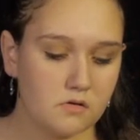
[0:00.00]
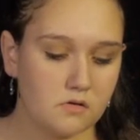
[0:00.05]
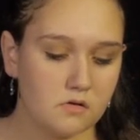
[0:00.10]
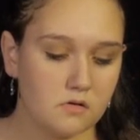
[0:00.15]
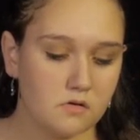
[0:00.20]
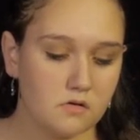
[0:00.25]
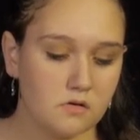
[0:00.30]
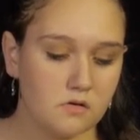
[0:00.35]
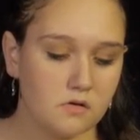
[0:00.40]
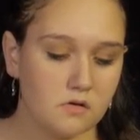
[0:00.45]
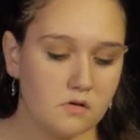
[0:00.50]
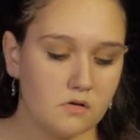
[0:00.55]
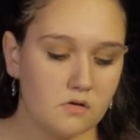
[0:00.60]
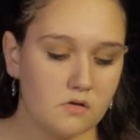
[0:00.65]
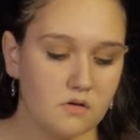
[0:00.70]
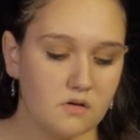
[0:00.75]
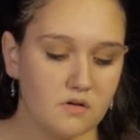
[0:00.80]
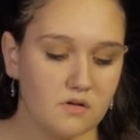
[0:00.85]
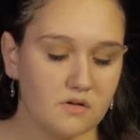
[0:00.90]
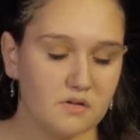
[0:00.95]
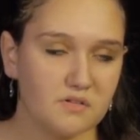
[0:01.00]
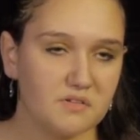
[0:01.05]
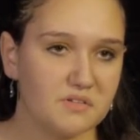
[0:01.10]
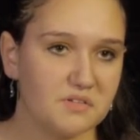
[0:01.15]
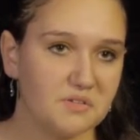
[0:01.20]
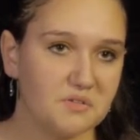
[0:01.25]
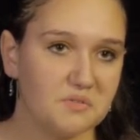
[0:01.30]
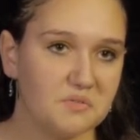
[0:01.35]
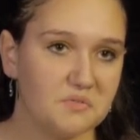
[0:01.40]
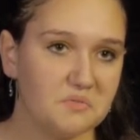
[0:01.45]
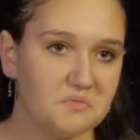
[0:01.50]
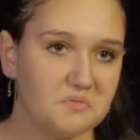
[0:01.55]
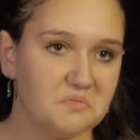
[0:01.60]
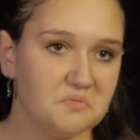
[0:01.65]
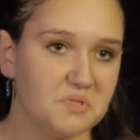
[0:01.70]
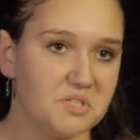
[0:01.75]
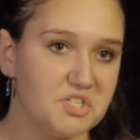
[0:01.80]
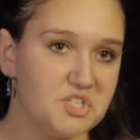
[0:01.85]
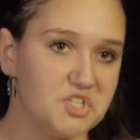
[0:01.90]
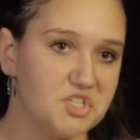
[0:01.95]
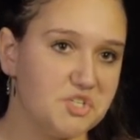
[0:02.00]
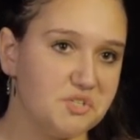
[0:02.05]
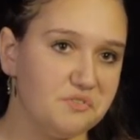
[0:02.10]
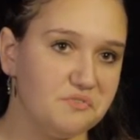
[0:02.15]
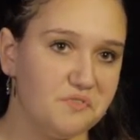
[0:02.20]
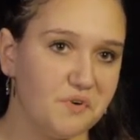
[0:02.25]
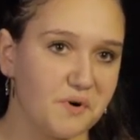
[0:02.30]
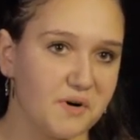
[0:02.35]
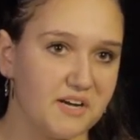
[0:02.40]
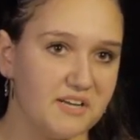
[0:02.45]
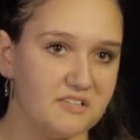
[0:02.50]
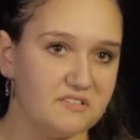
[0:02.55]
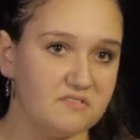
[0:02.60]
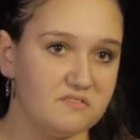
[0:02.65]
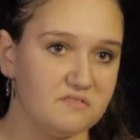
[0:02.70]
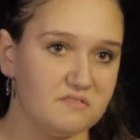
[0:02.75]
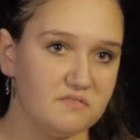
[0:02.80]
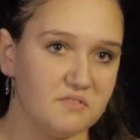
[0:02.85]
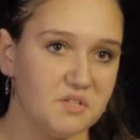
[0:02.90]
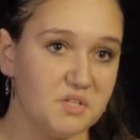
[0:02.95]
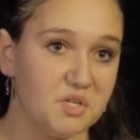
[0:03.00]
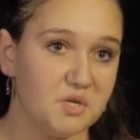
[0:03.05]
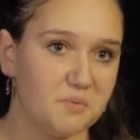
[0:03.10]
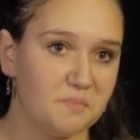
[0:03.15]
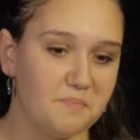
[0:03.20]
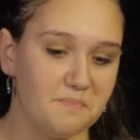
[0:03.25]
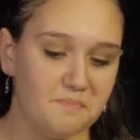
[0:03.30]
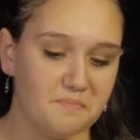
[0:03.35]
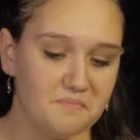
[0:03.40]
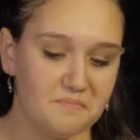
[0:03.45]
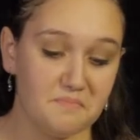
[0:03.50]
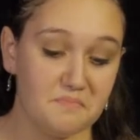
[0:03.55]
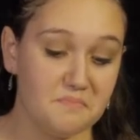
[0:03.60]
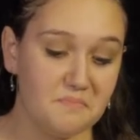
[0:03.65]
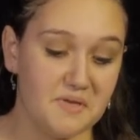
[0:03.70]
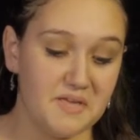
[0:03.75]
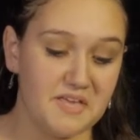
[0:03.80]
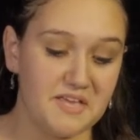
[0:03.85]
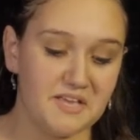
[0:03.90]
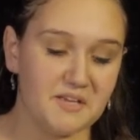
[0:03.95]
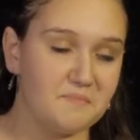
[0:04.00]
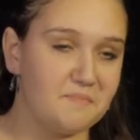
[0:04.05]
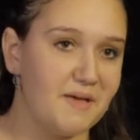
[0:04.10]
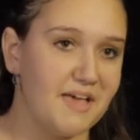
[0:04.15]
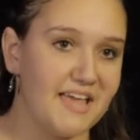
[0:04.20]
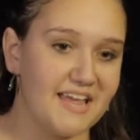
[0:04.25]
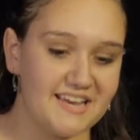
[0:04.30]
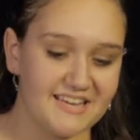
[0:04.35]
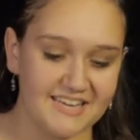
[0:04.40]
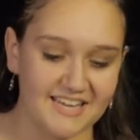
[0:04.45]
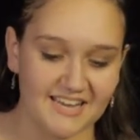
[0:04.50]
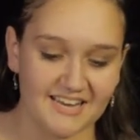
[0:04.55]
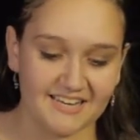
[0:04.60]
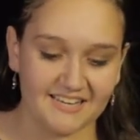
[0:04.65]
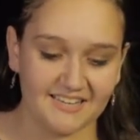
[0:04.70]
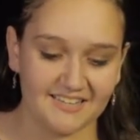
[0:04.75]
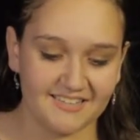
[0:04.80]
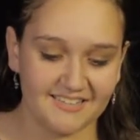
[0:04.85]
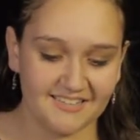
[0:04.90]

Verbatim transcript: This is not fair. What did you do for it? Your big payday.